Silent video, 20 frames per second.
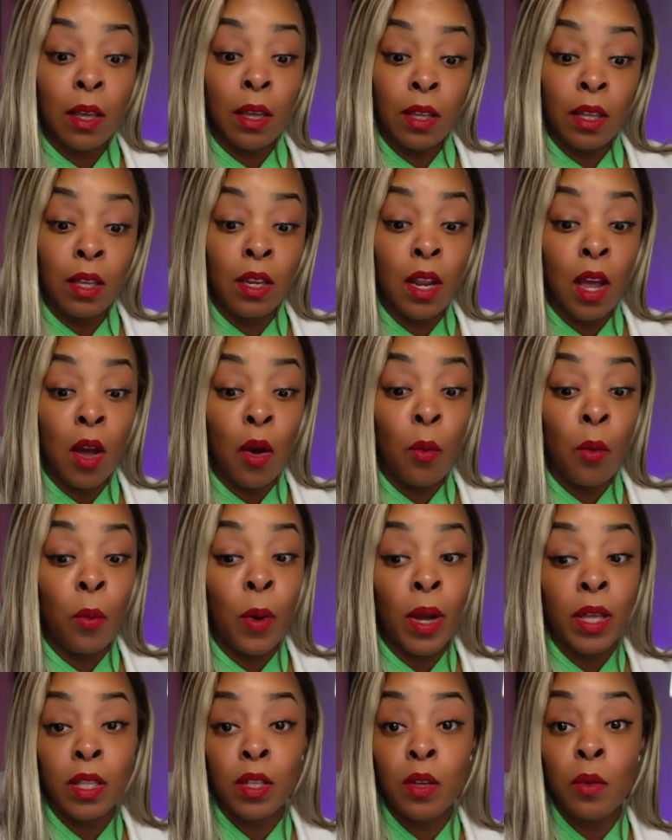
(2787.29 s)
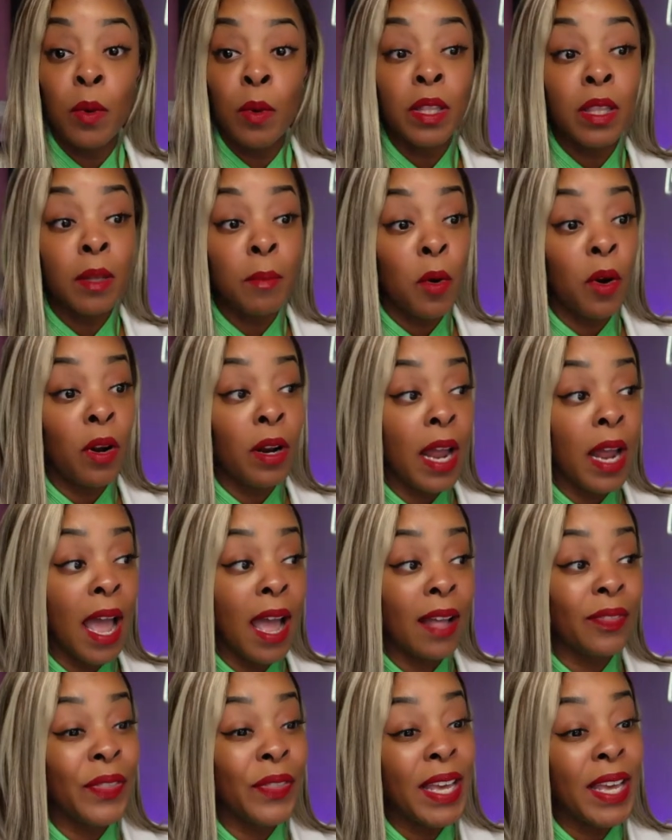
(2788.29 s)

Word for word: you know, whether you're with them or not,